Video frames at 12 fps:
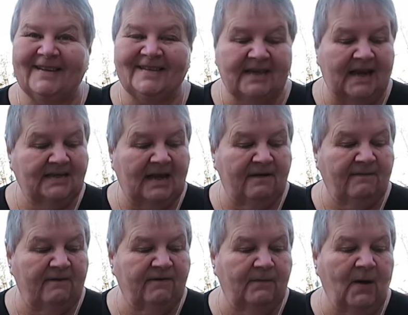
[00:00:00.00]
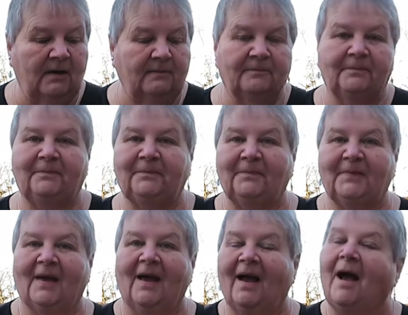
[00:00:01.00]
Stay safe, everyone.
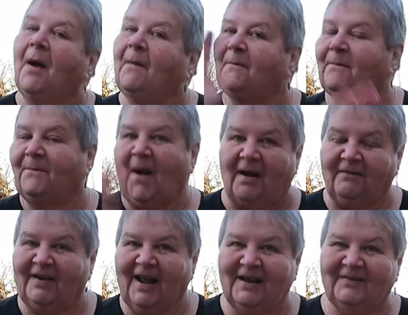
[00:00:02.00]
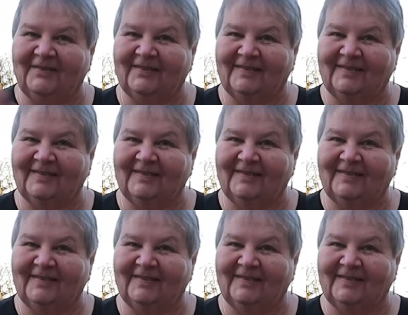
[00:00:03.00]
Bye for now.